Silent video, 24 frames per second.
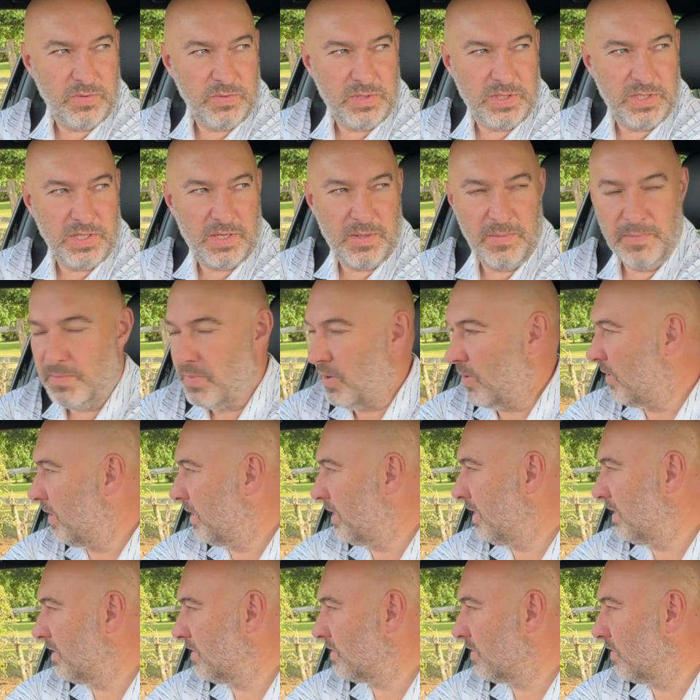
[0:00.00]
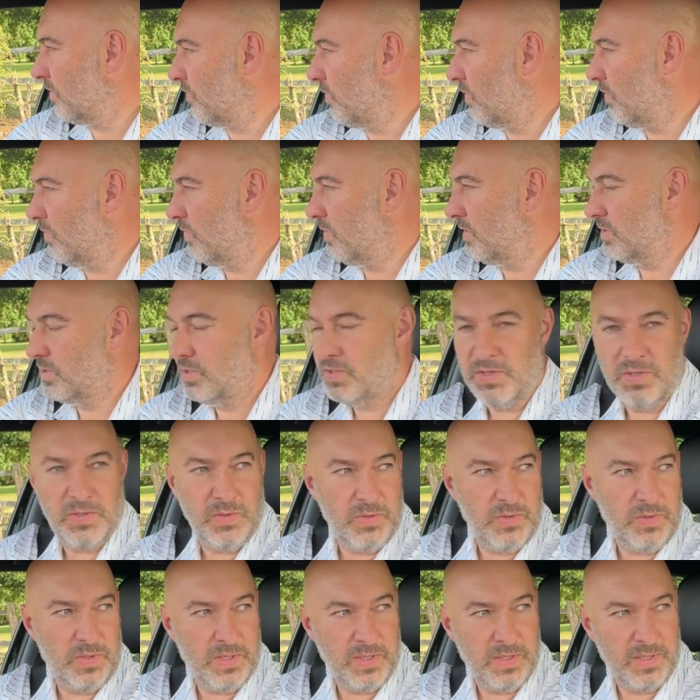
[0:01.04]
to combine it. So what we'll
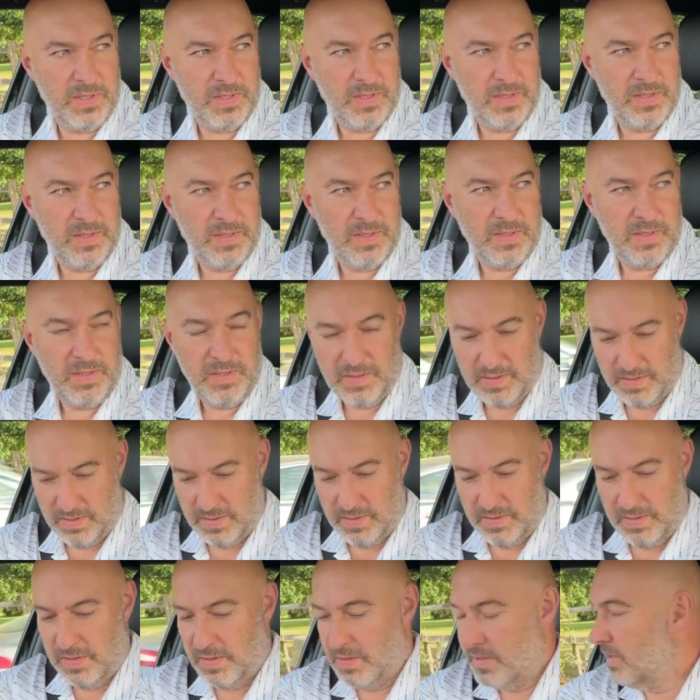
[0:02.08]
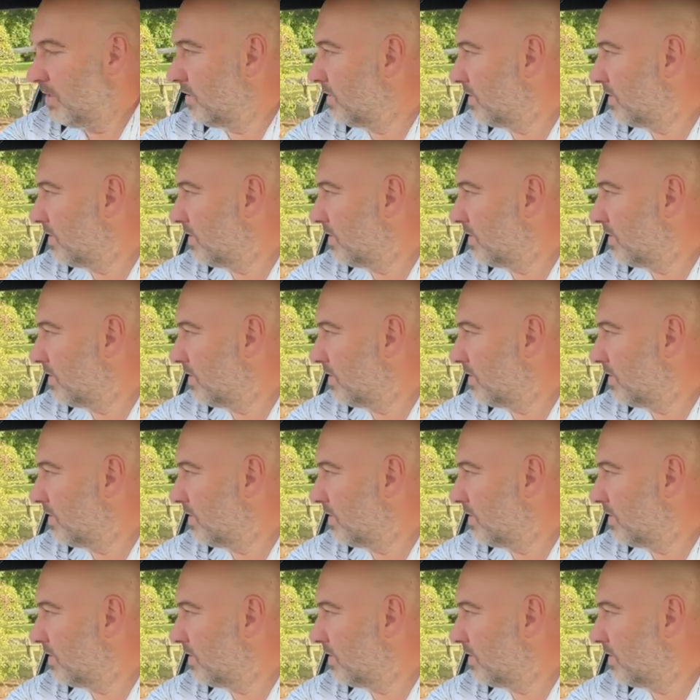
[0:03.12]
do, let's